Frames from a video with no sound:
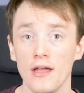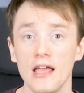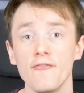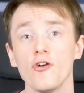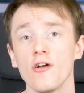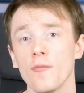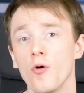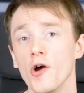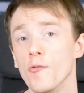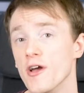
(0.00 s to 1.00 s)
If you're at the
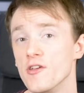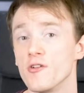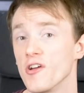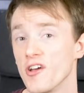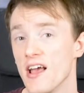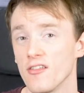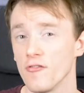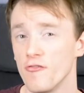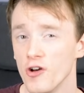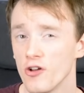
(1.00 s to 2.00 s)
point where you can connect the
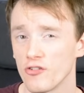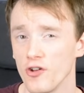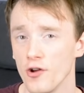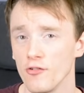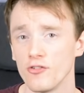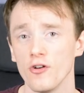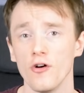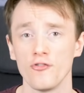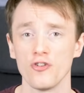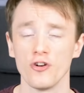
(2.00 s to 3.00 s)
first note
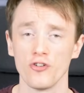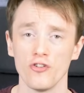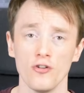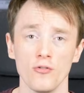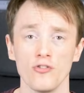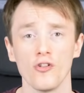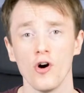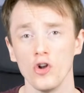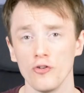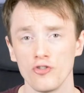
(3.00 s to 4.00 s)
of chunk 2 to the
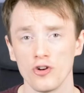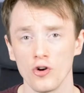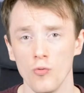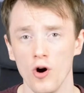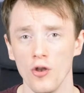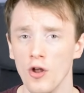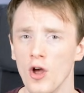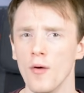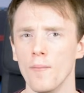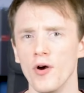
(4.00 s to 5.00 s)
whole of chunk 1,
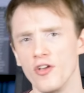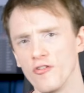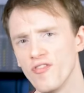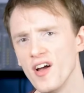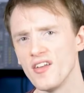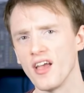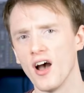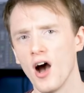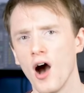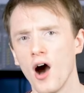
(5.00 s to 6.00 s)
but you're finding it
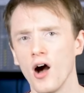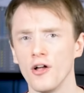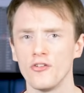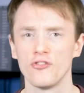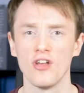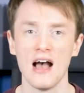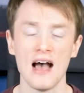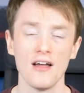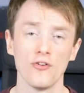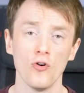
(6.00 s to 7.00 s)
hard to
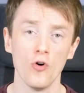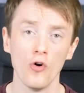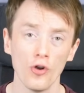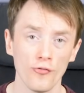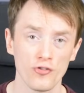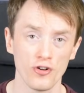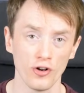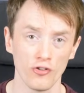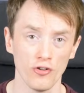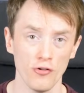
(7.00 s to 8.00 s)
add all of
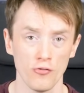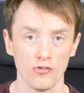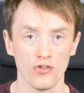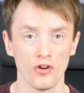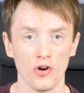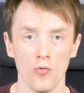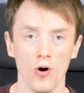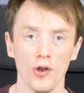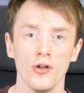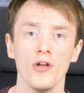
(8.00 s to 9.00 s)
chunk 2 to chunk
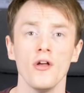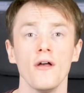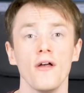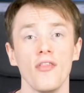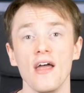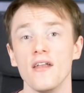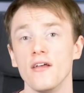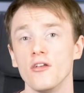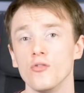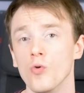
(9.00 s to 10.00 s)
1, then
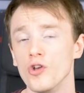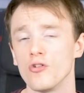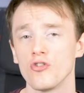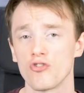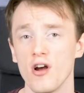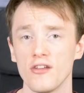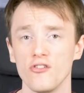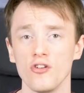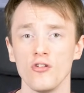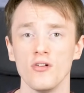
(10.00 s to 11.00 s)
what you can try to
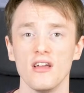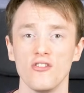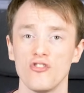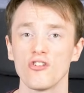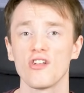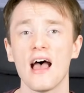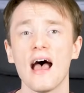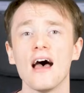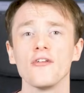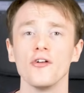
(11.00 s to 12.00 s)
do is just
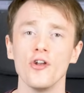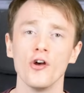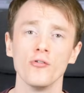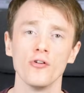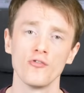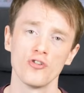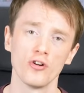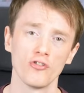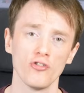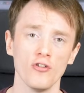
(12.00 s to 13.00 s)
add a note of
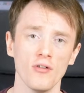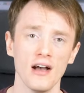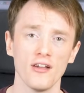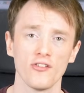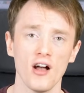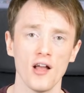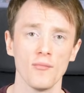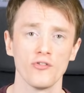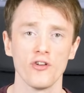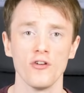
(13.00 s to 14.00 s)
chunk 2 at a time.
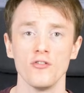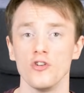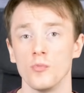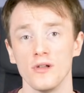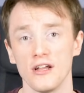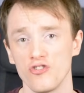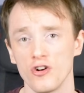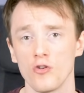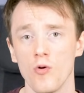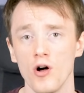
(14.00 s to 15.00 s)
So you'll play
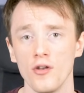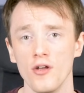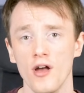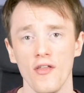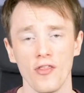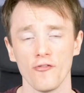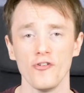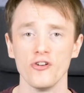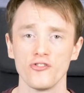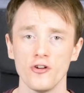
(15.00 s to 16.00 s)
chunk 1 and then the
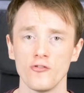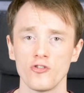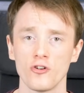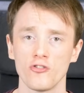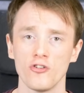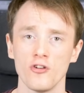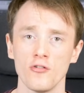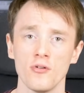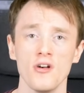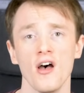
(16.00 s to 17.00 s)
first note of chunk
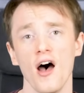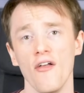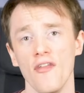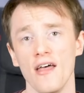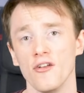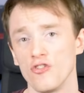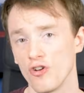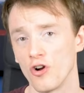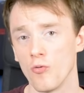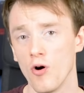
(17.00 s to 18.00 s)
2, and then
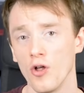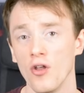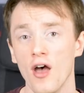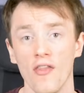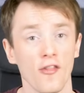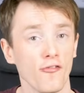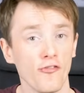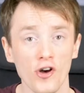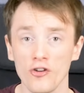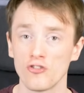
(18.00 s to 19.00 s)
chunk 1 and then the
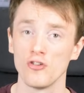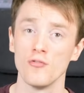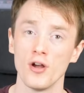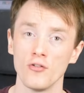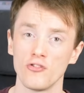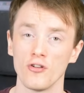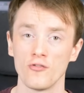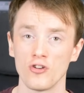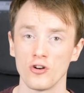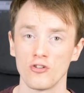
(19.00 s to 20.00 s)
first 2 notes of
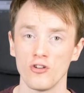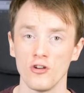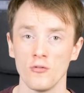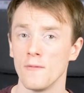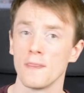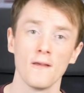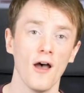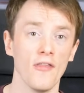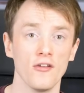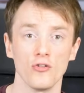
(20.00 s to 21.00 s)
chunk 2,
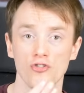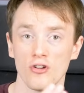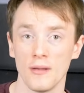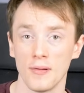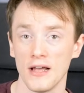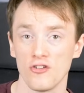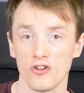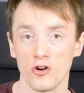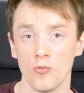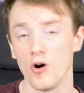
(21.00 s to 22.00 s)
and then you'll play
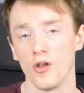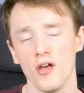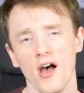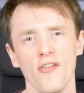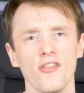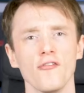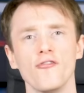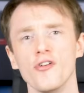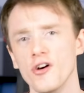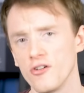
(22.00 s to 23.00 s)
chunk 1 and then the
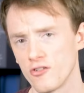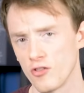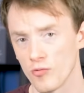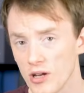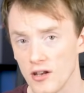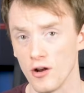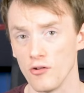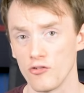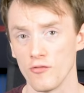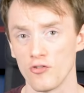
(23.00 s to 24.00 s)
first 3
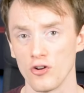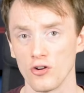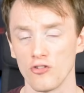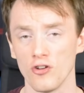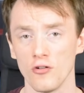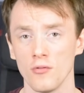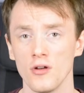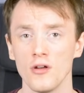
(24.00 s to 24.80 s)
notes of chunk 2.